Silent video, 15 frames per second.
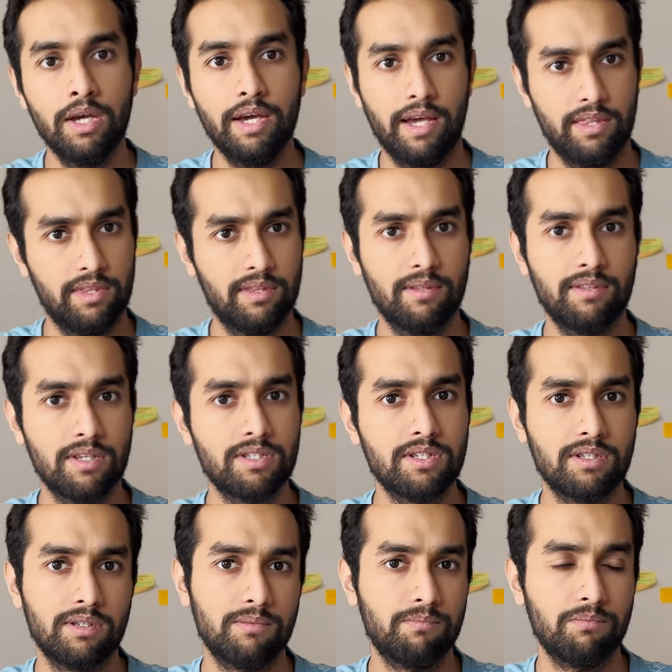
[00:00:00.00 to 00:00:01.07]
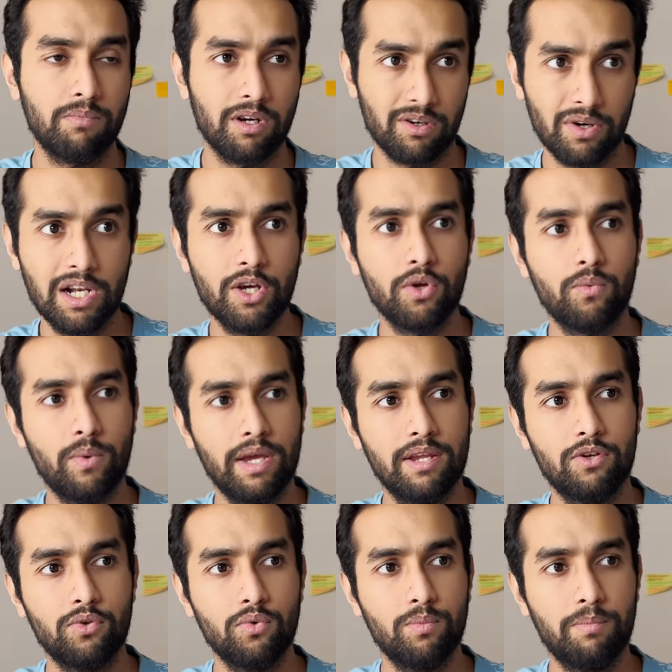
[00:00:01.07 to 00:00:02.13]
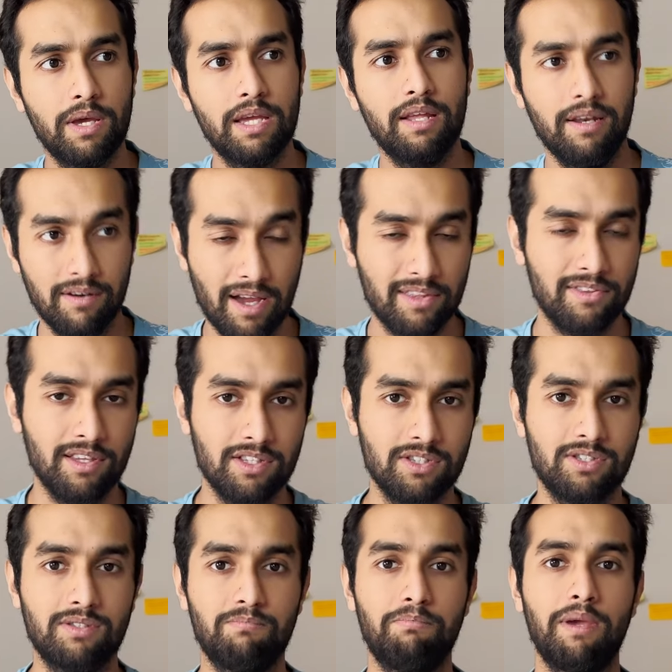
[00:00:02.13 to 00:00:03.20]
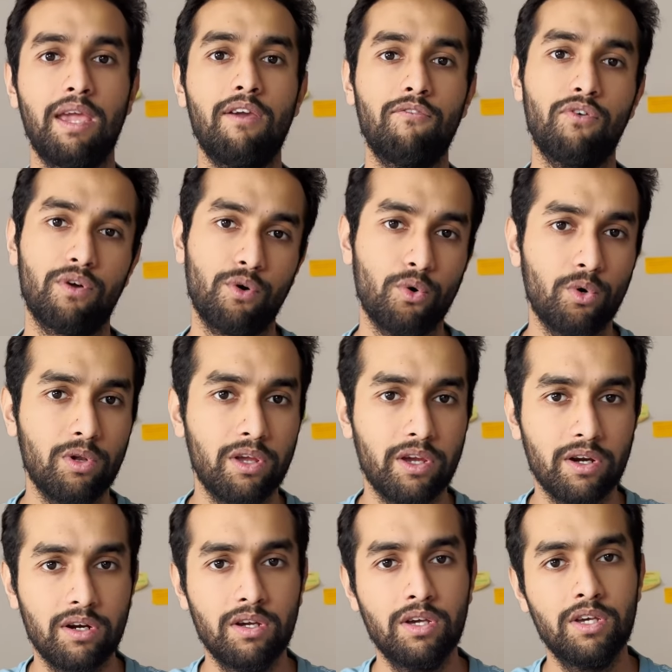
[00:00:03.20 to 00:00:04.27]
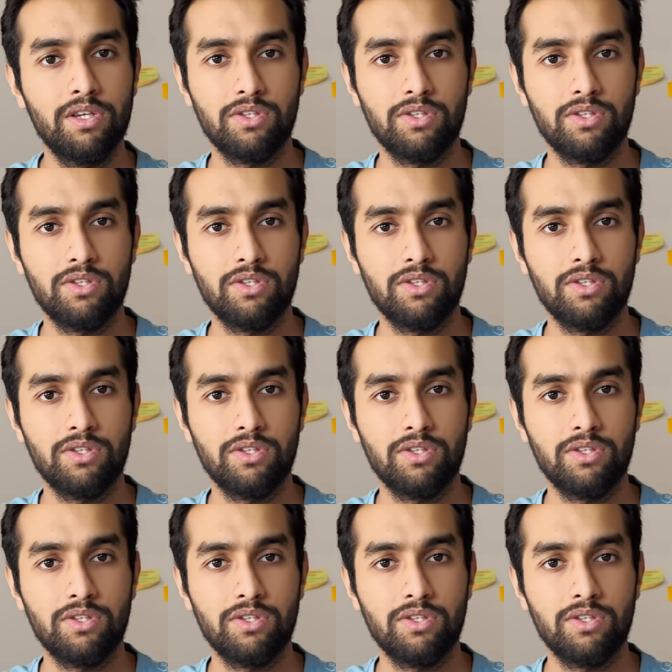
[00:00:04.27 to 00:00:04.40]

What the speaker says: and this is a really good way to pay rather than just paying for a whole year.